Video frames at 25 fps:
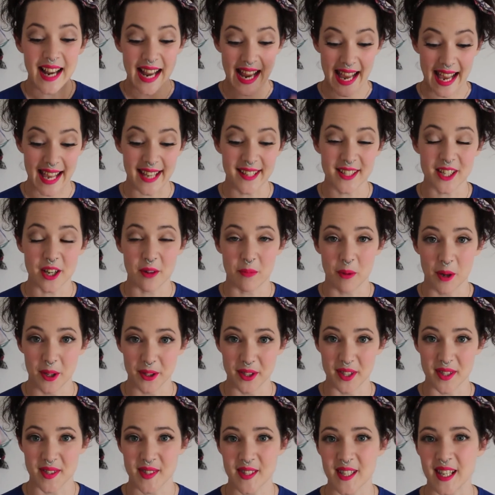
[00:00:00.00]
end up on
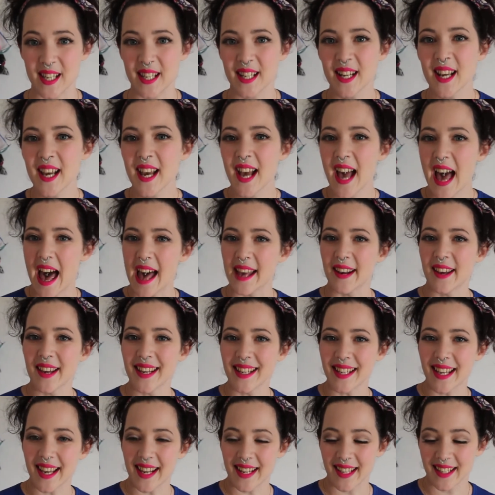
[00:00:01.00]
the seat. And I
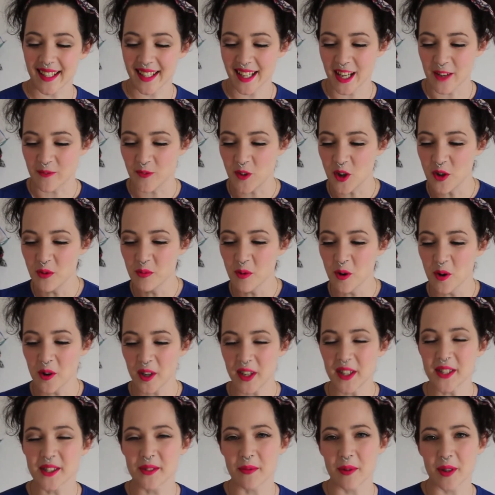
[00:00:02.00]
get it. If you walk
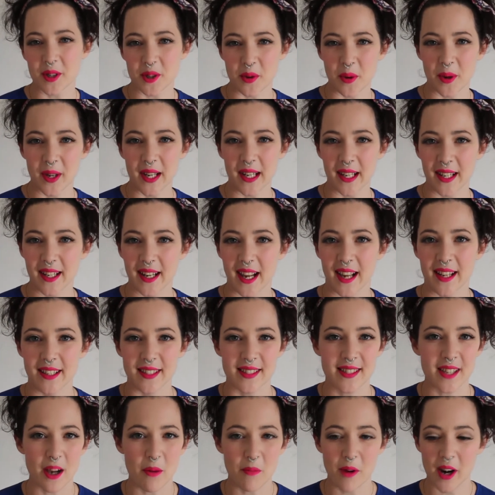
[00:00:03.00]
into a toilet and
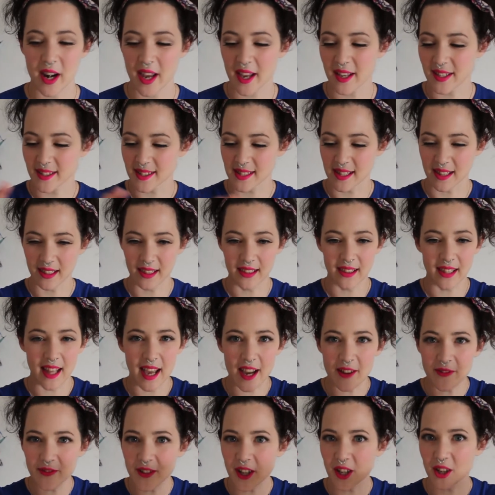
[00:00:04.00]
someone has
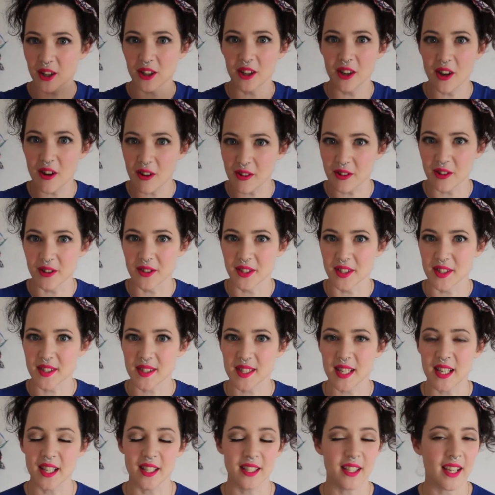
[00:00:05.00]
left a log on the
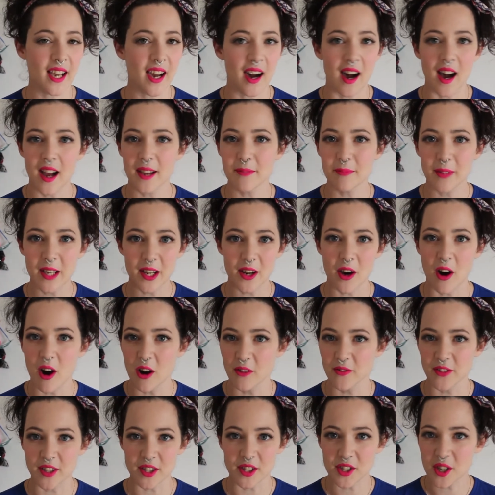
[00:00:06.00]
seat, yeah, I'm going to
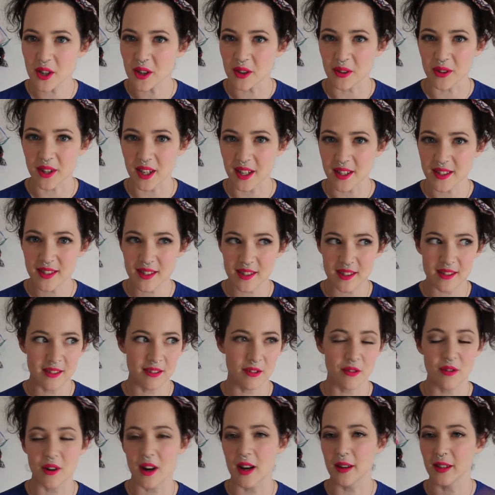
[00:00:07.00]
hover too.
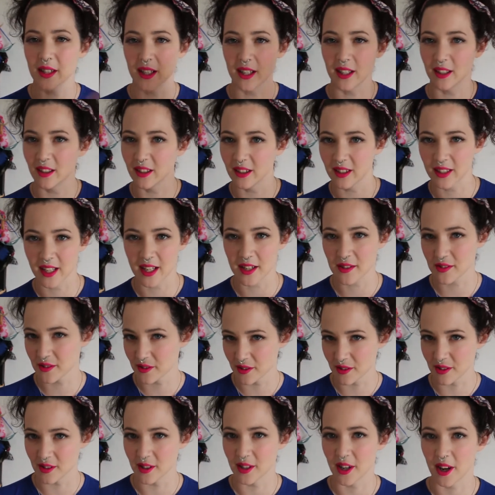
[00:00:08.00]
Or I'm going to look next
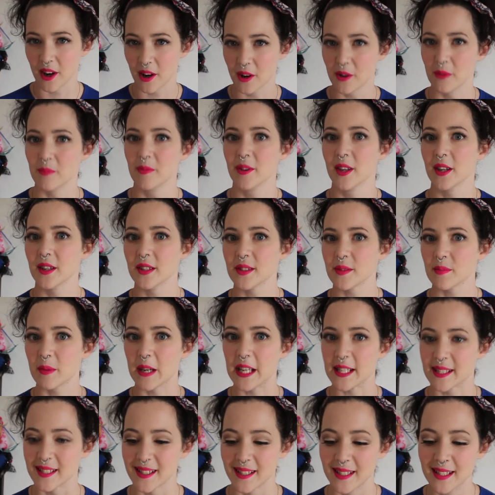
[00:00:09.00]
door and hope that it's
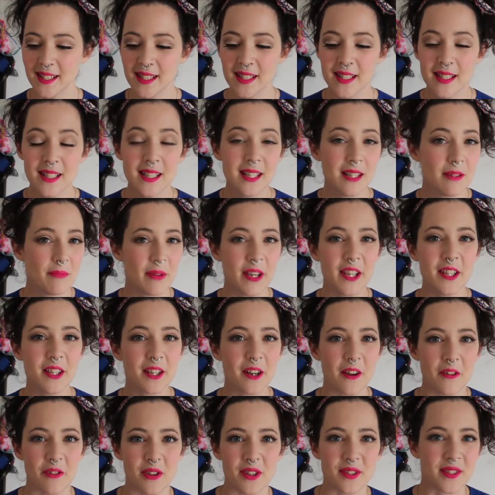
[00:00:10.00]
better. But
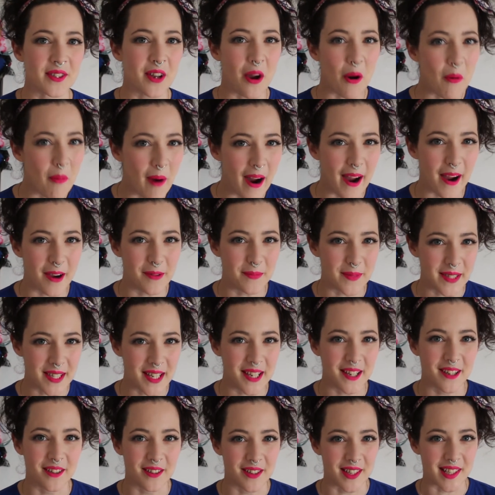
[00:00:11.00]
there's no way I'm
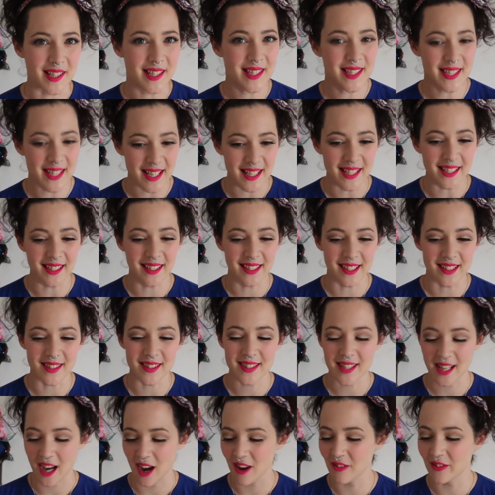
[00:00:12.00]
sitting on a seat
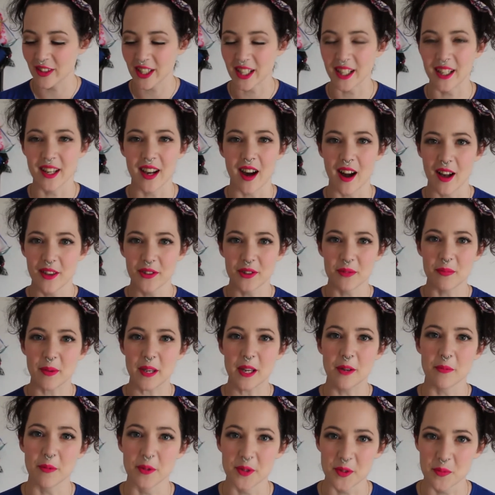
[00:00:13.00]
that's covered in other
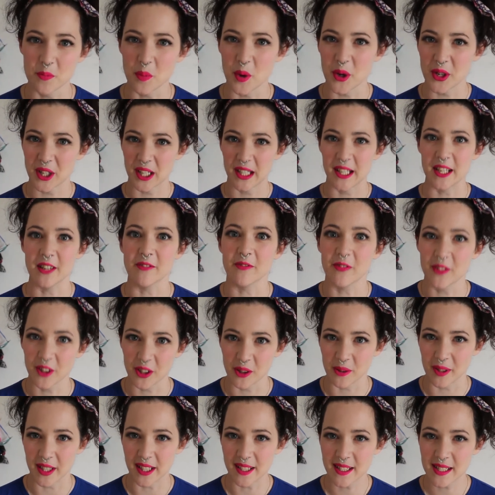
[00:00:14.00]
people's bodily
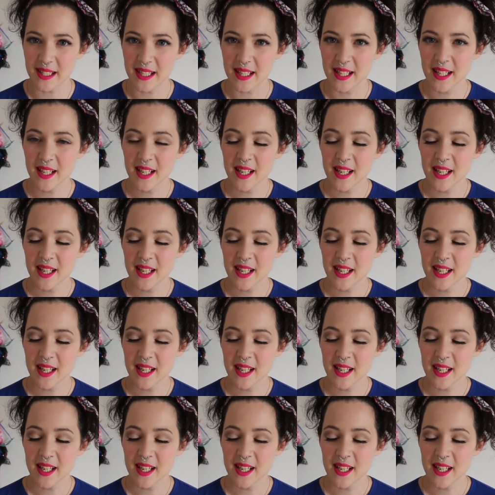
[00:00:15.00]
fluids.